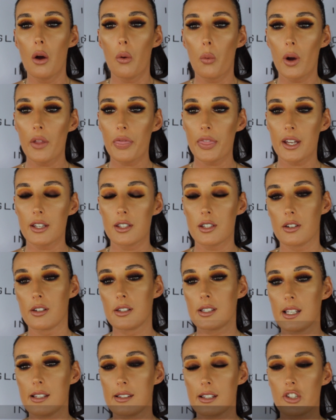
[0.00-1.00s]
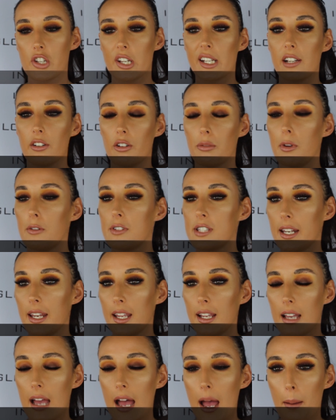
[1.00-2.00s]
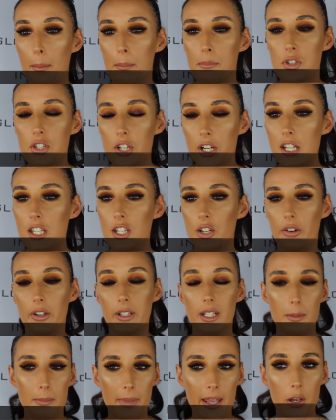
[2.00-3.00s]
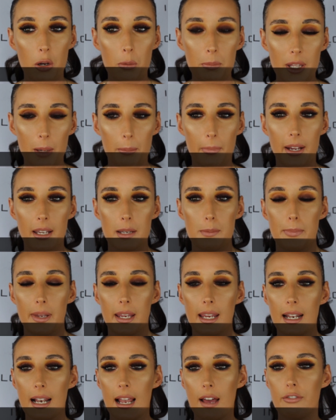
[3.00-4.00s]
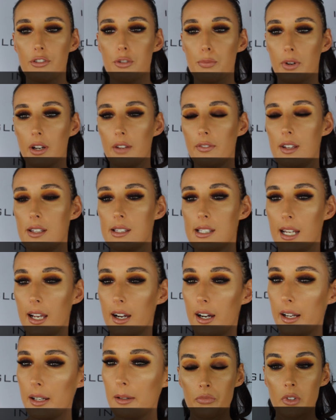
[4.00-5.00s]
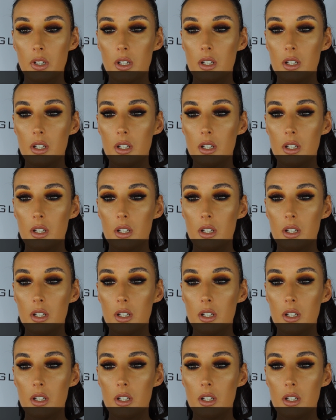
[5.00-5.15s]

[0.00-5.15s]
What that does is it gently removes any dirt or any makeup that might be left previously on.